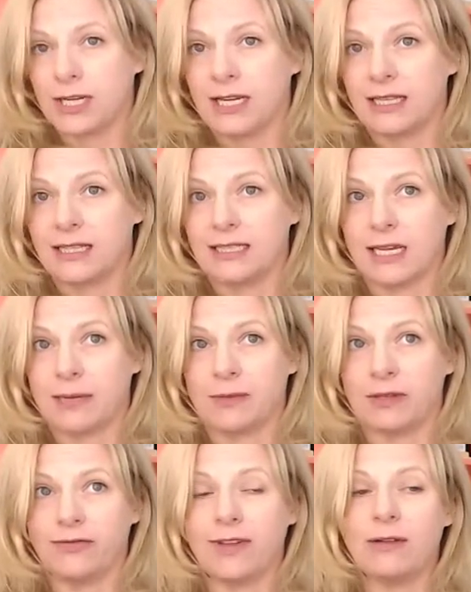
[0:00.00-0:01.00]
at the time of
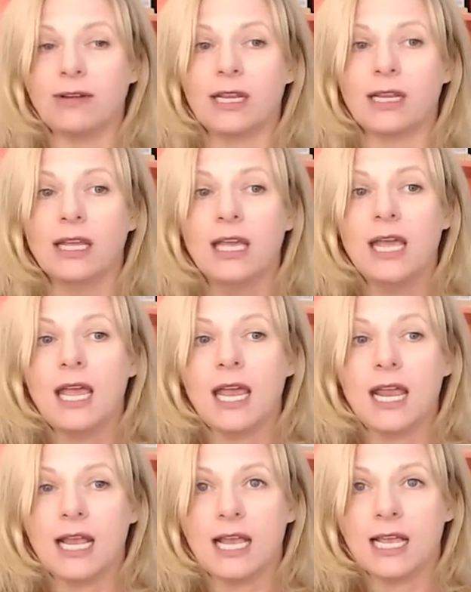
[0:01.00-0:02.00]
the founding,
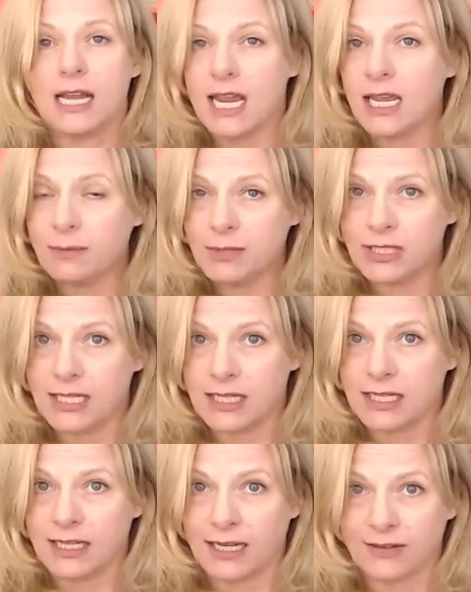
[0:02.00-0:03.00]
and
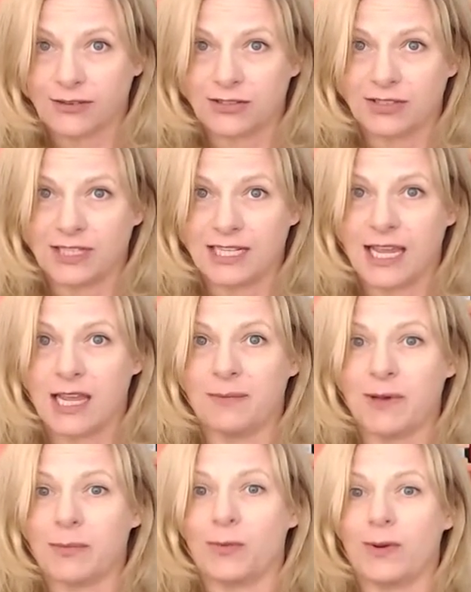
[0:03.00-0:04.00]
Hamilton actually came
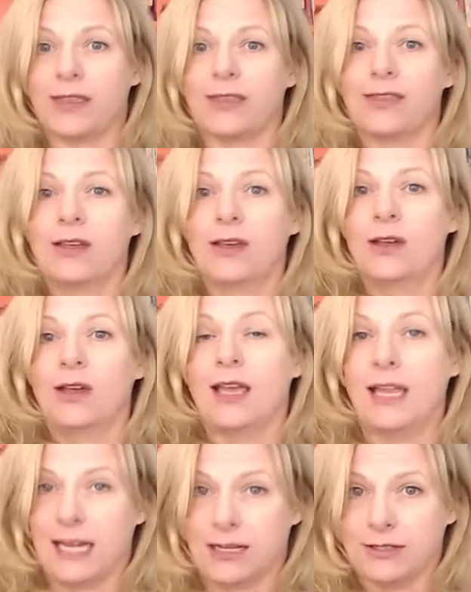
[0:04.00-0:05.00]
up with
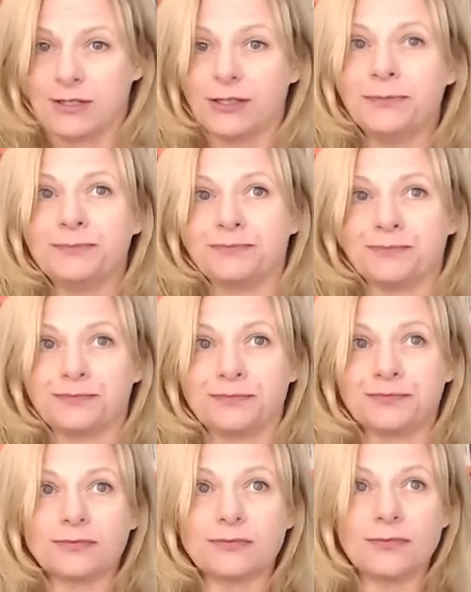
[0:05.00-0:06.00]
an answer.
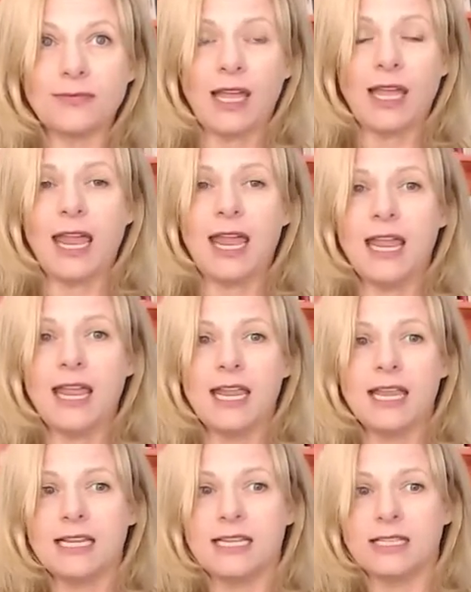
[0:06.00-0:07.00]

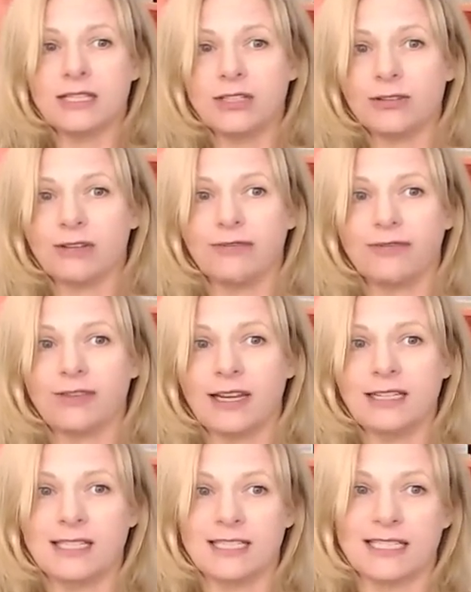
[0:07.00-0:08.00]
And you can
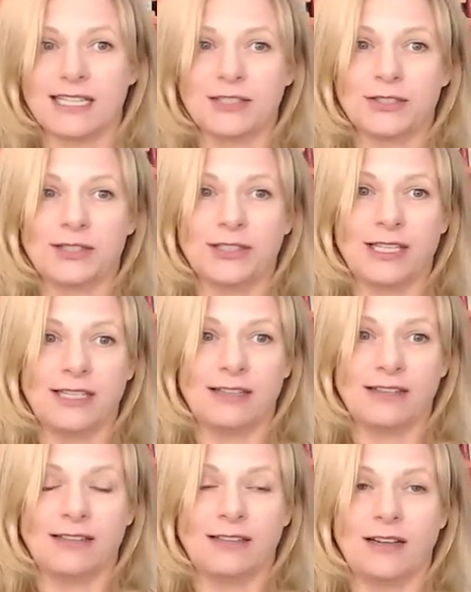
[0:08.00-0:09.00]
find this answer
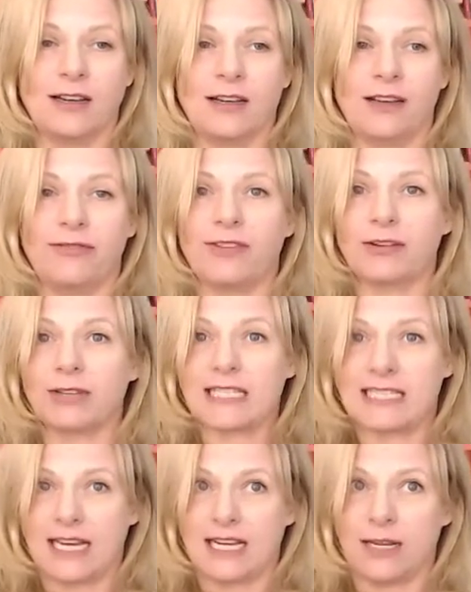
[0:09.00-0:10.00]
in
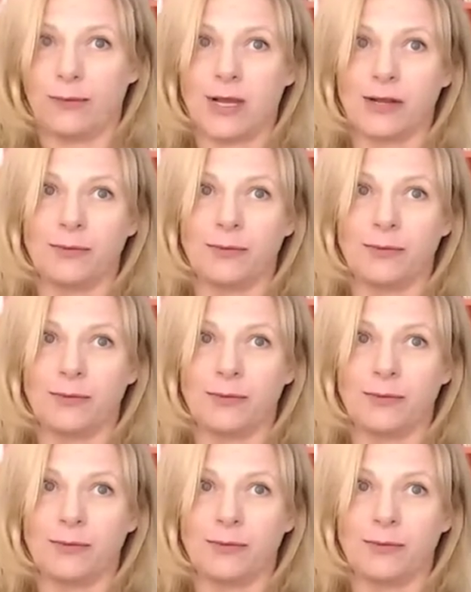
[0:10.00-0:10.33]
Federalist 81.